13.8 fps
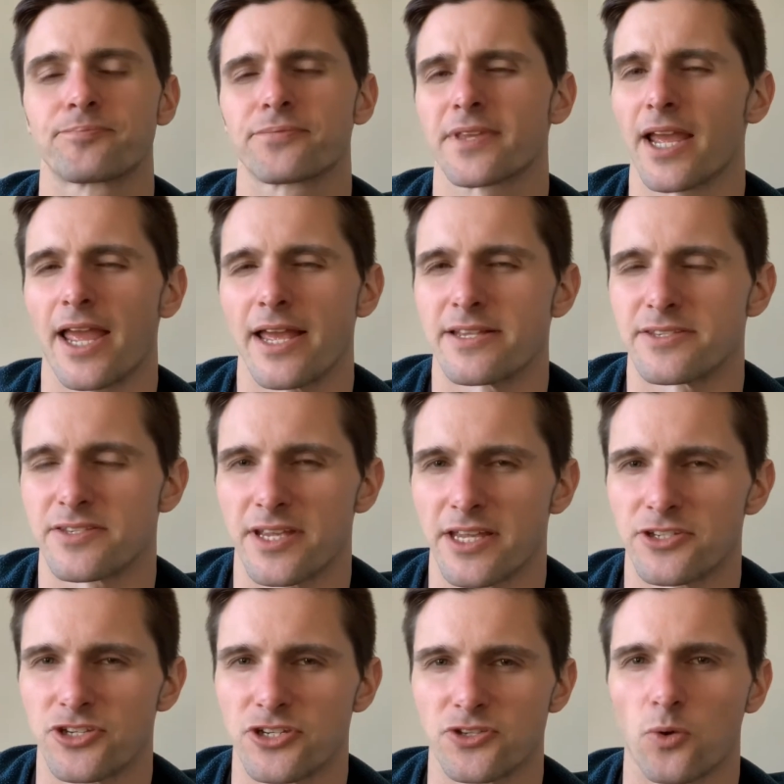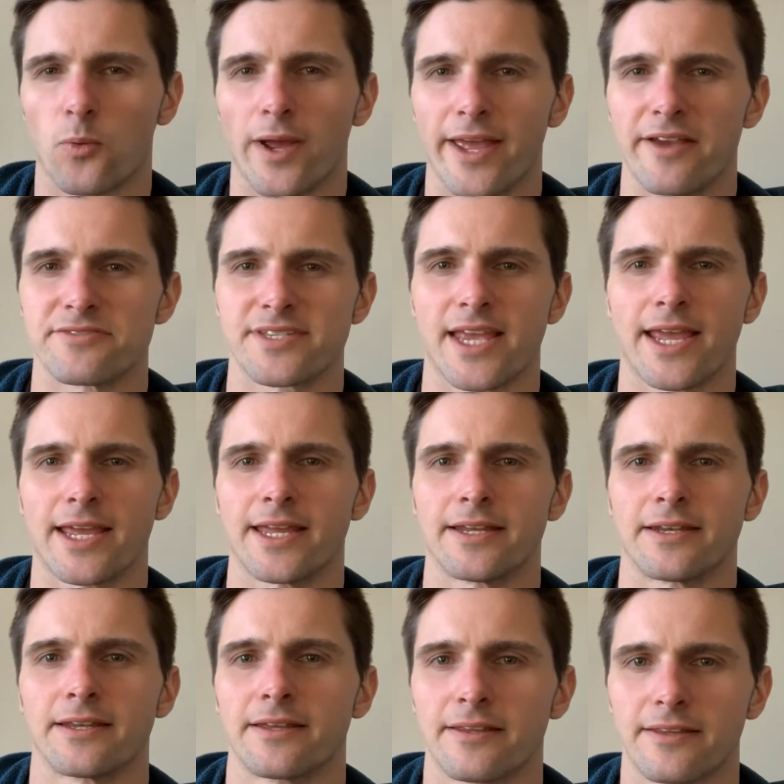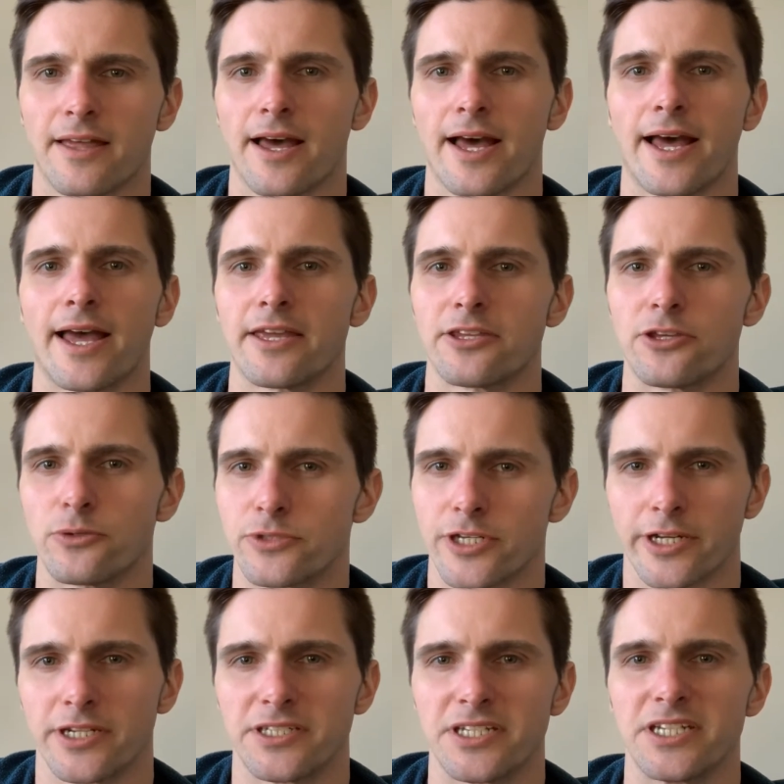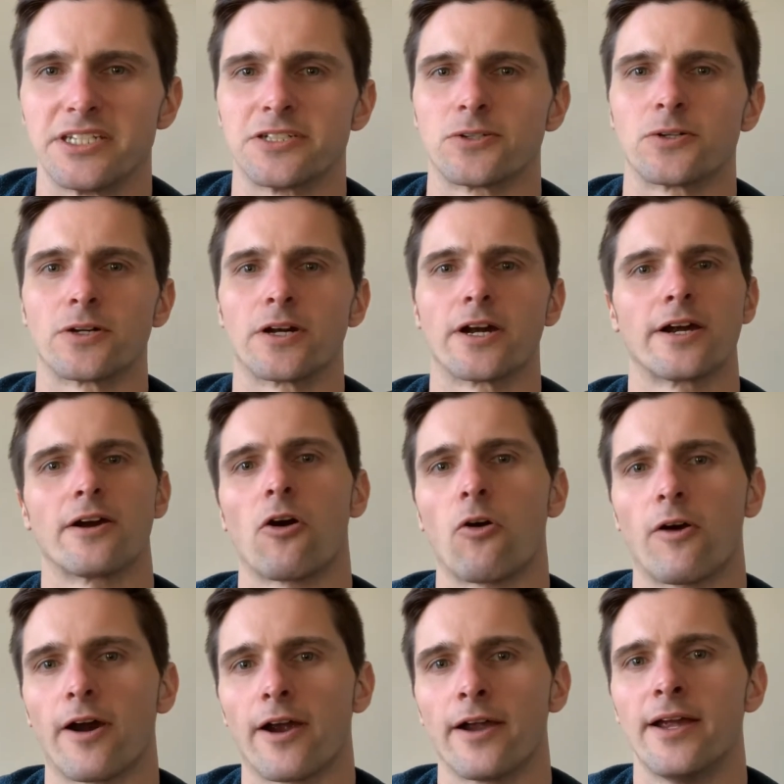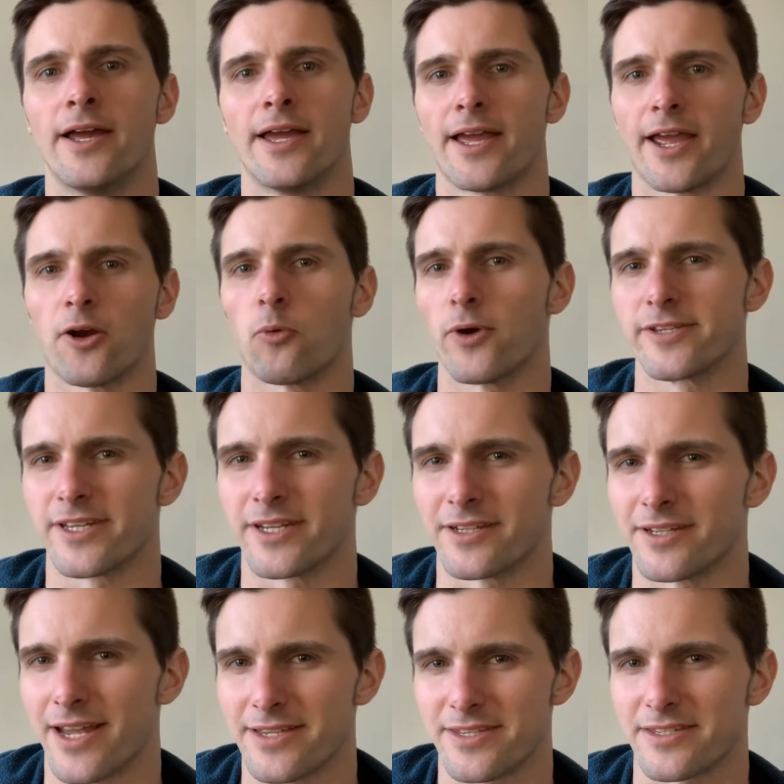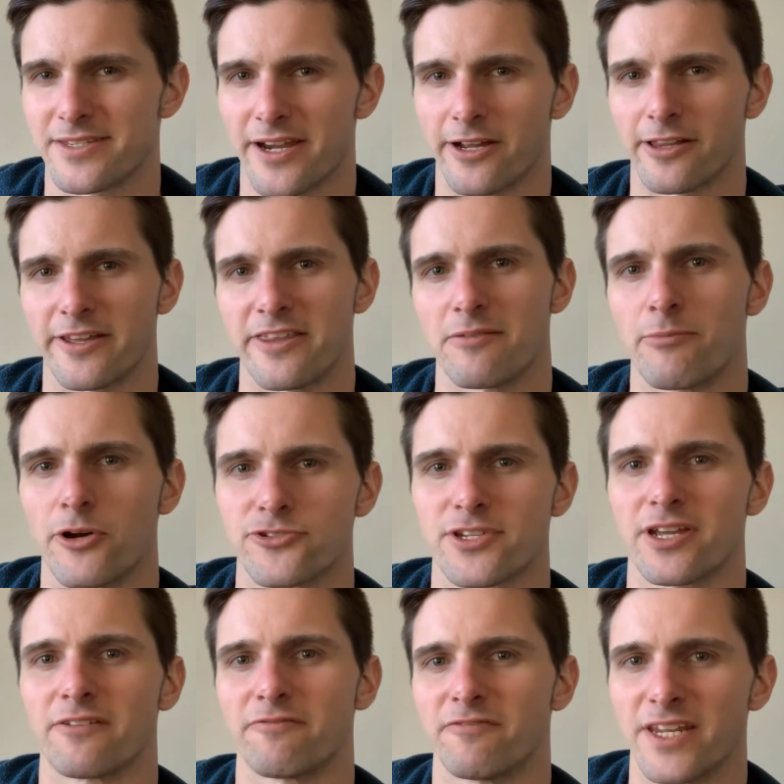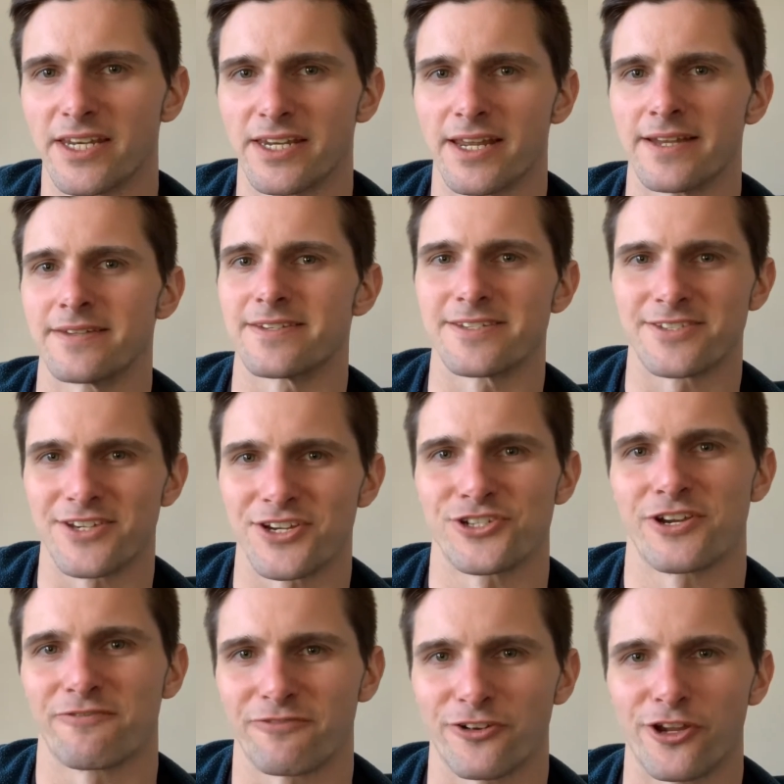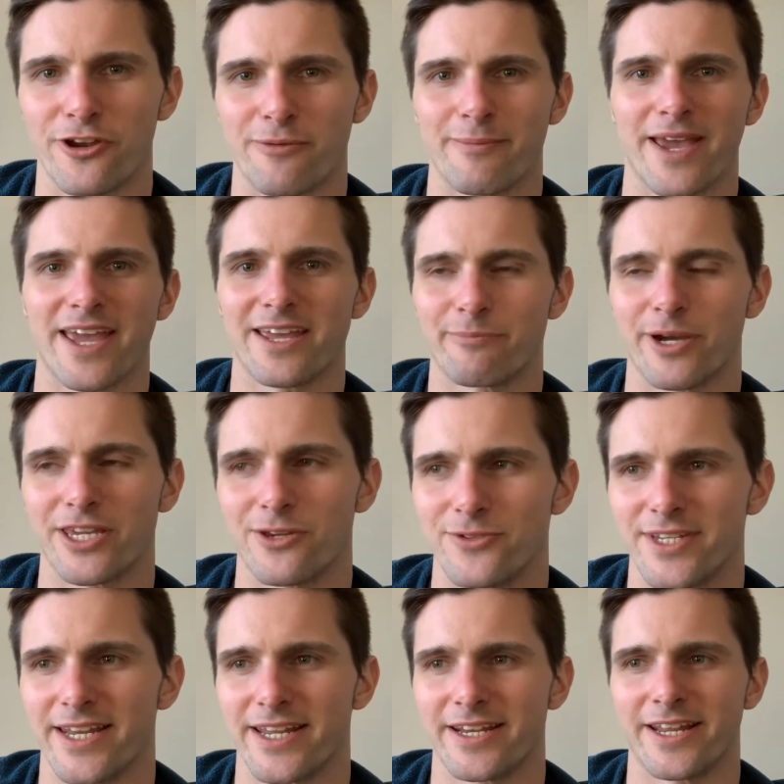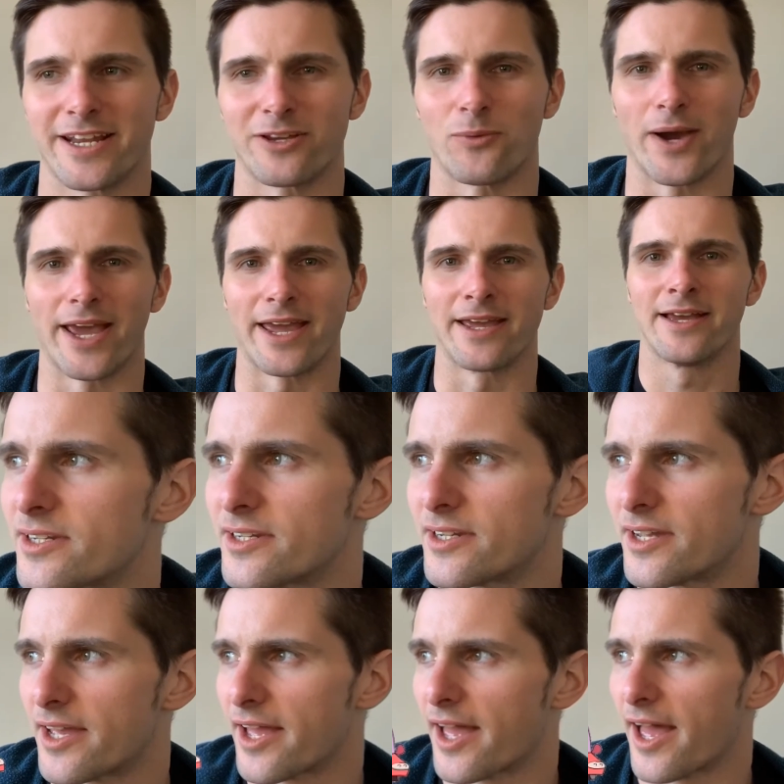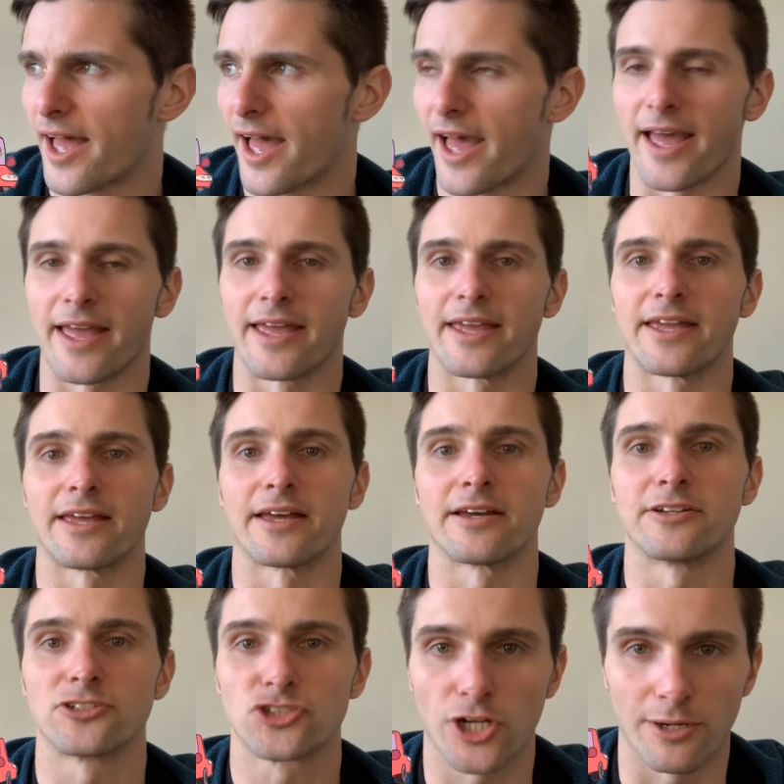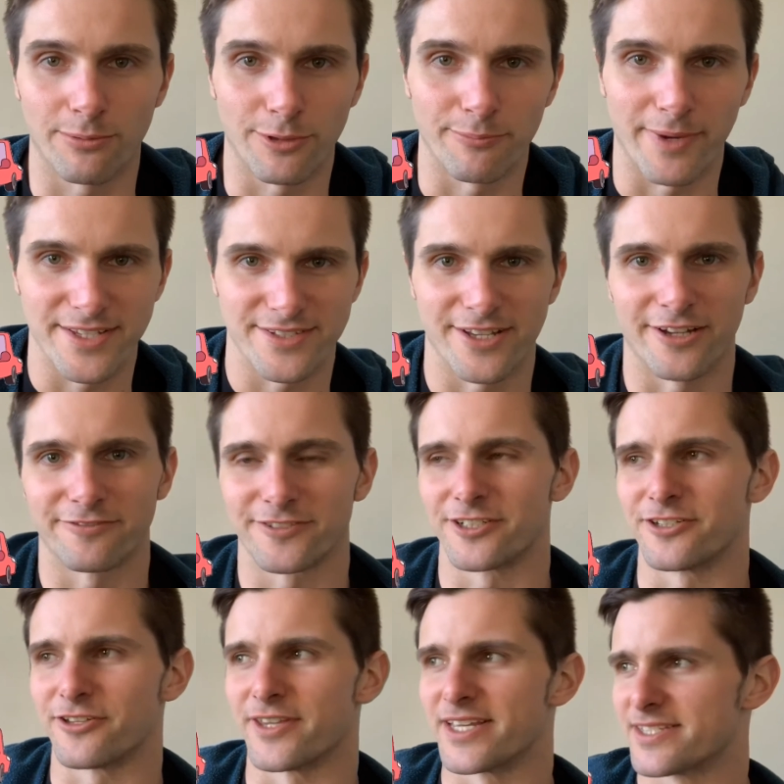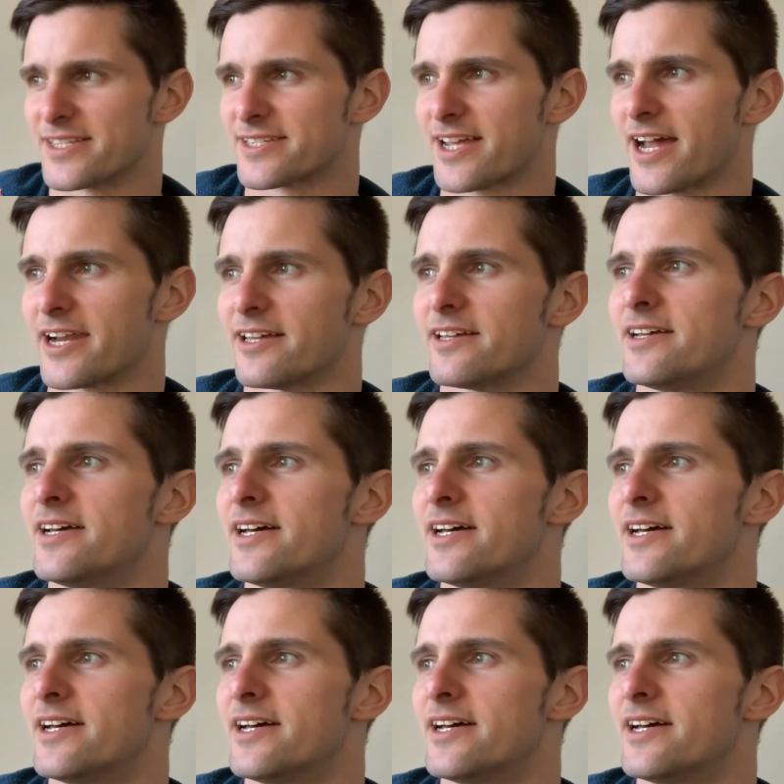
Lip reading: it's just a way of saying you took a detour, or it wasn't necessarily the most convenient decision for you to make, but you did it anyway. I troubled myself to do this. It's kind of